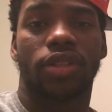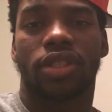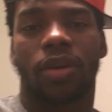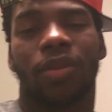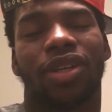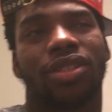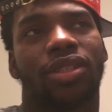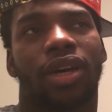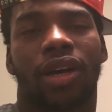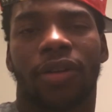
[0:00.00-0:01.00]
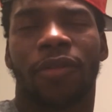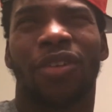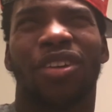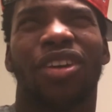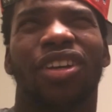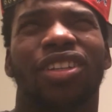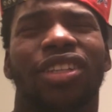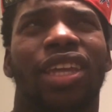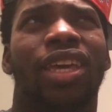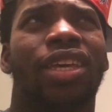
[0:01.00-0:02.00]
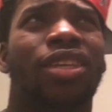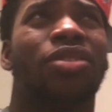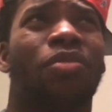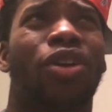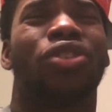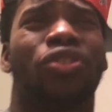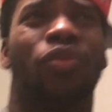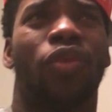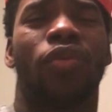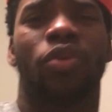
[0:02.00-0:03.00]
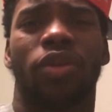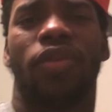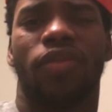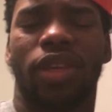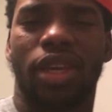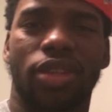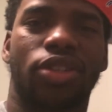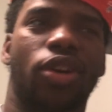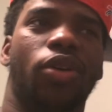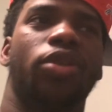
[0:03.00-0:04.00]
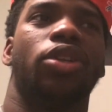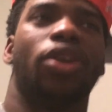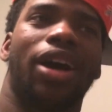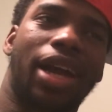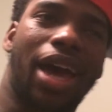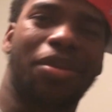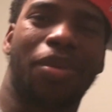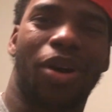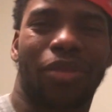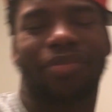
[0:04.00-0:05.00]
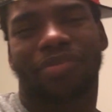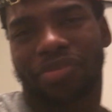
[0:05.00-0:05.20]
summer. Today is March the 4th, 2015. So, you know, I got about